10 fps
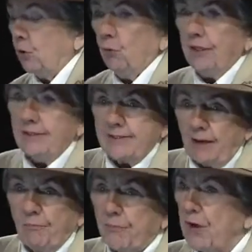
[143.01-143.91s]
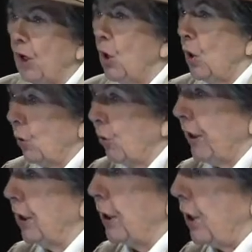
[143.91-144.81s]
doing something
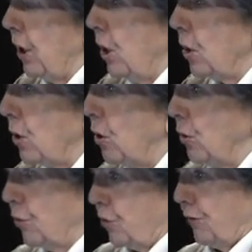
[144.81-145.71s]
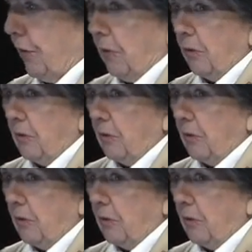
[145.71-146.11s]
really useful.